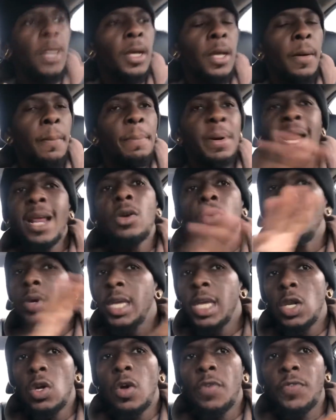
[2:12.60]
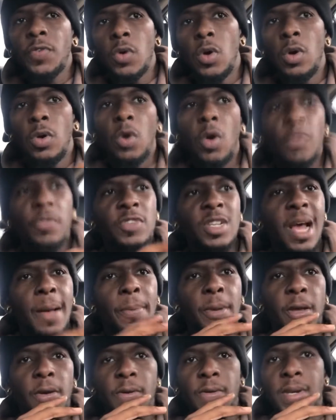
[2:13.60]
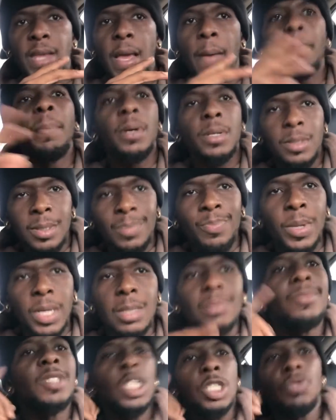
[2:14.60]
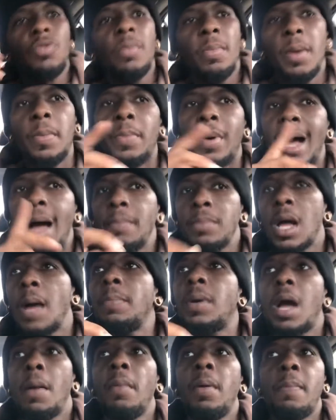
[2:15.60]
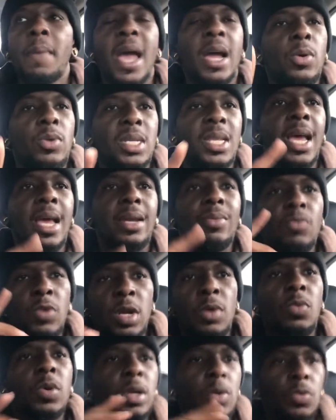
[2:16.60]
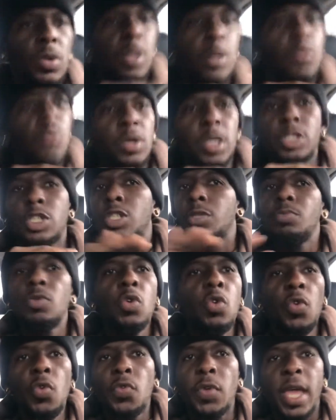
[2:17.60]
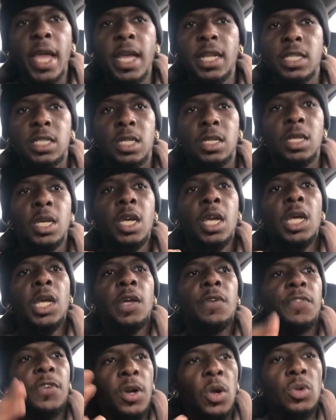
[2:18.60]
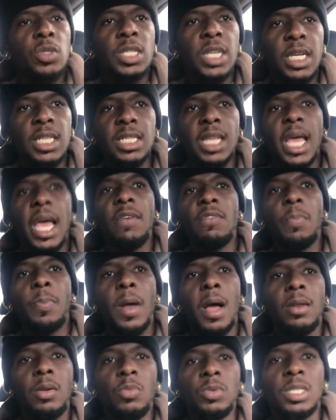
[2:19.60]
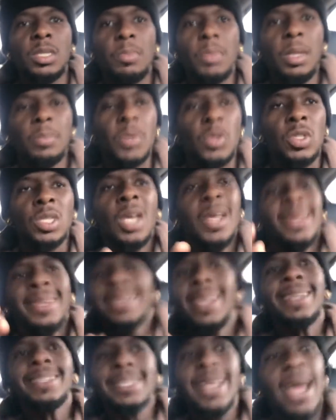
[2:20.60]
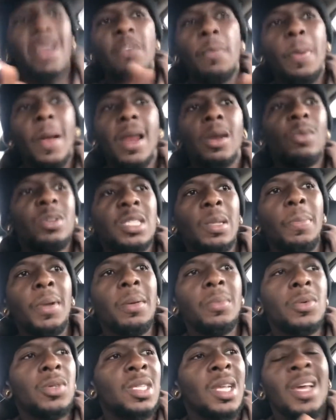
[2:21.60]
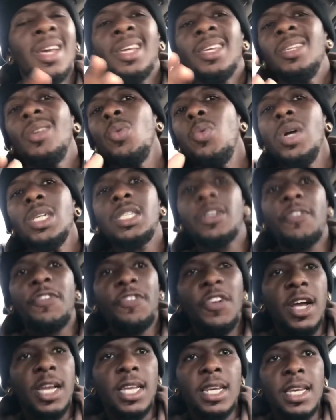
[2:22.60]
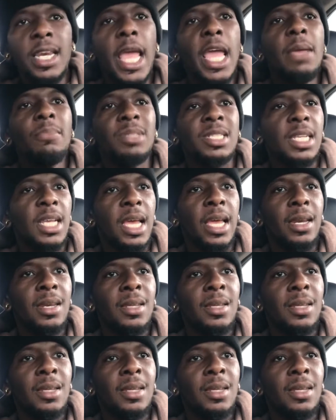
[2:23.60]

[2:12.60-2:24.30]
But I don't want to get off off topic on that. But but just remember, I'm, I'm coming back with that with a, with a, with a, with a smooth answer for those niggas that have a problem with subliminals. Niggas that have a problem with subliminals, you want your fucking name said.